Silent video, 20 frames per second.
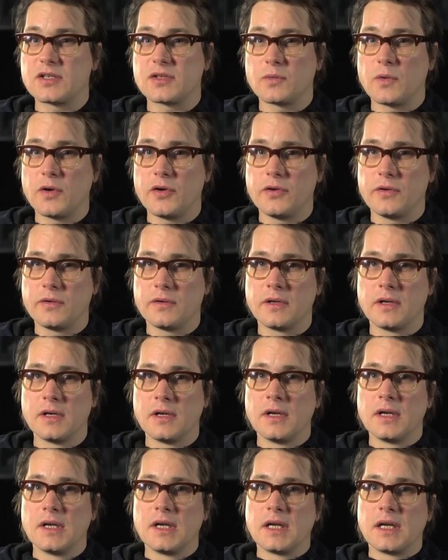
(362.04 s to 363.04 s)
Swoon,
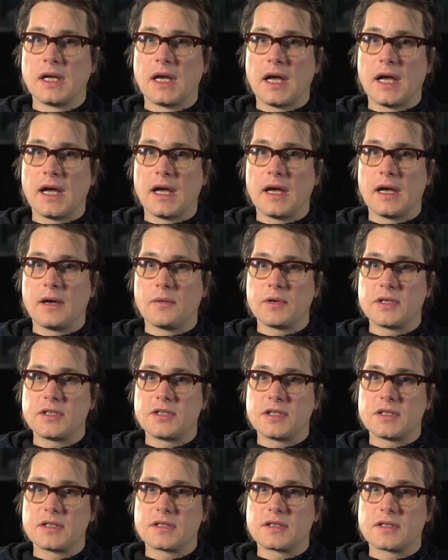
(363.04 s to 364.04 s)

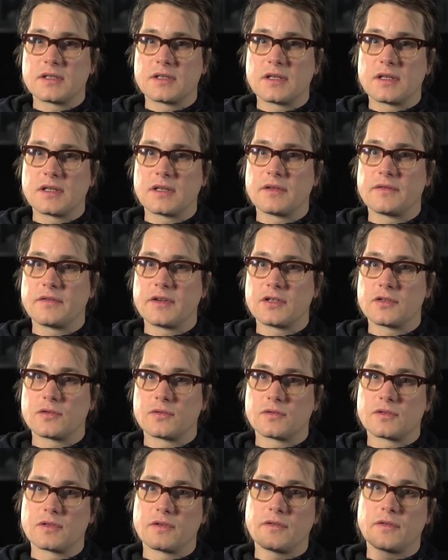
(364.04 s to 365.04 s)
which is the
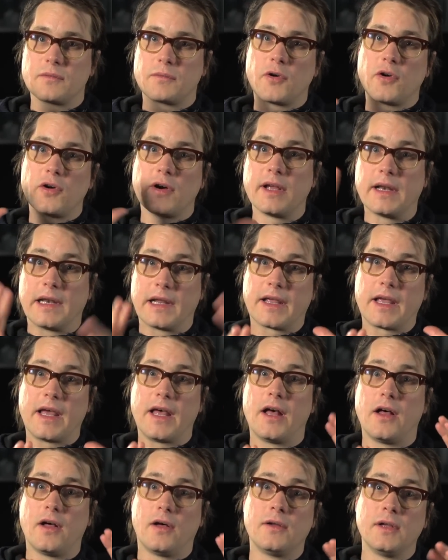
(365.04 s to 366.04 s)
visuals of the boy and the
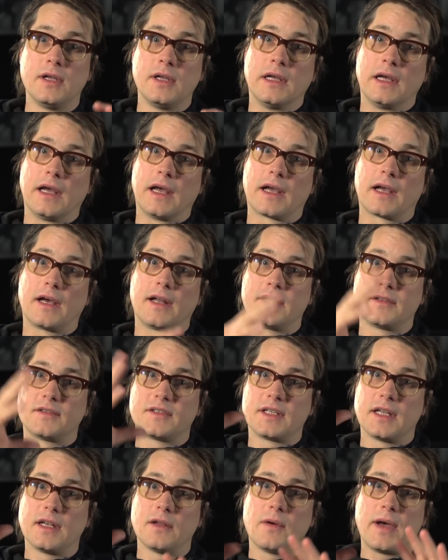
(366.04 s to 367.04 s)
girl and kind of
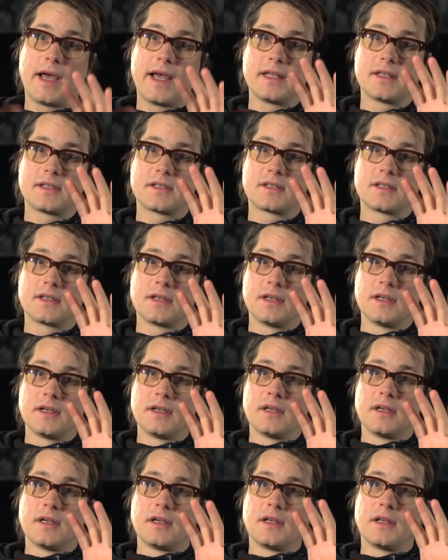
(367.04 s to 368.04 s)
silhouettes,
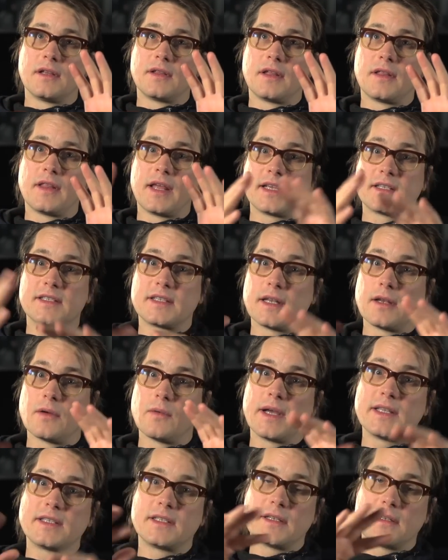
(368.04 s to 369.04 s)
that they're
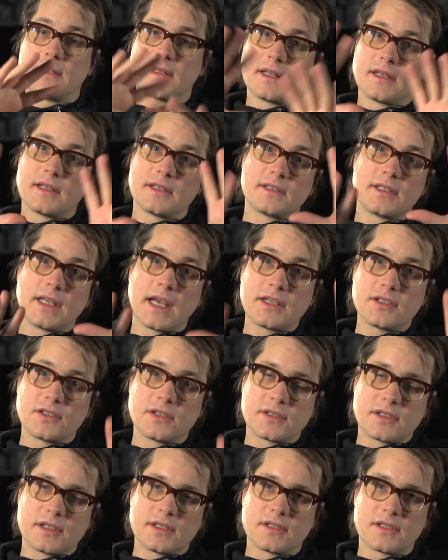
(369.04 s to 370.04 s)
silhouetted and then there's
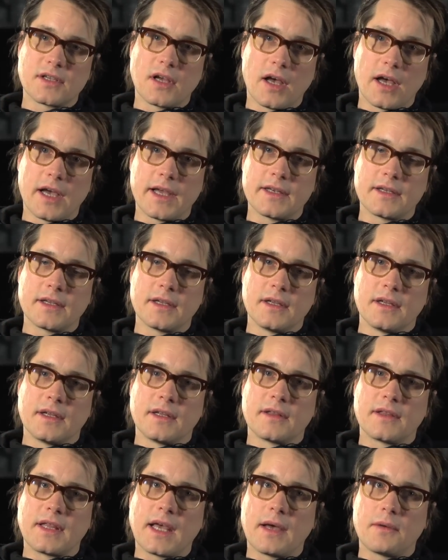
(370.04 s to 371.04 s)
textures inside.
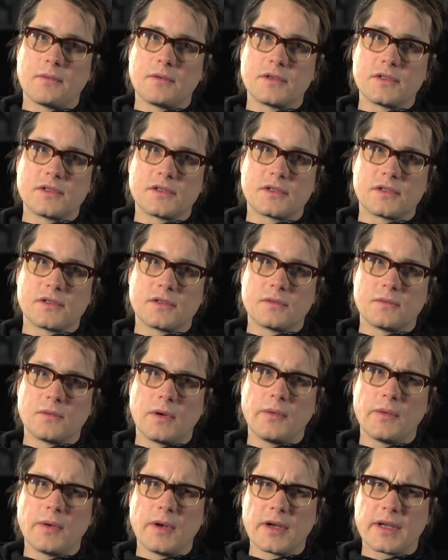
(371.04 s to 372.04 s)
That was,
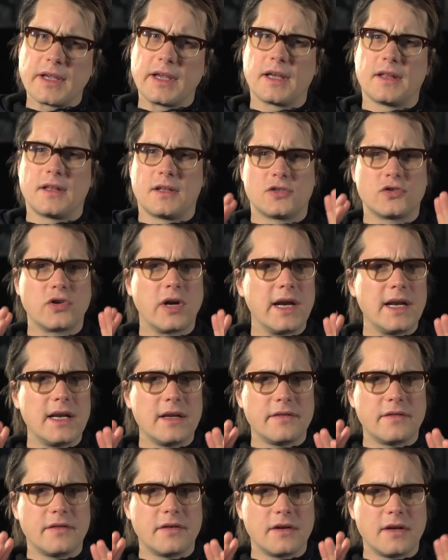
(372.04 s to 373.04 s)
we were looking at the
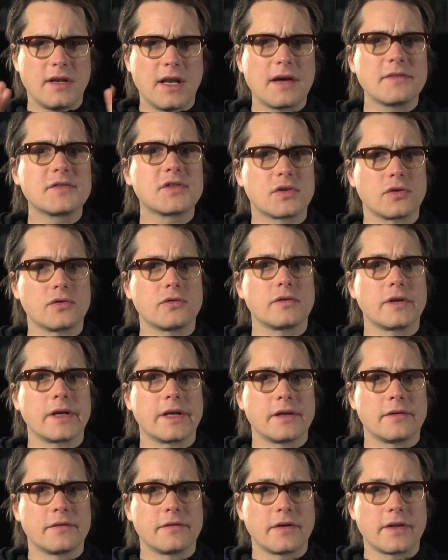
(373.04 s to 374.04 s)
trailer for Love
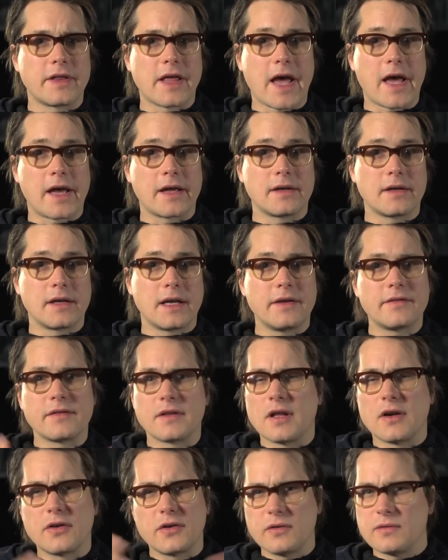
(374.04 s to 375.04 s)
Story for that, even
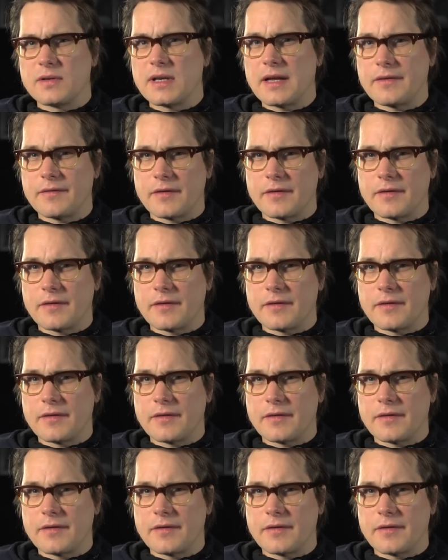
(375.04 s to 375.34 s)
though you'd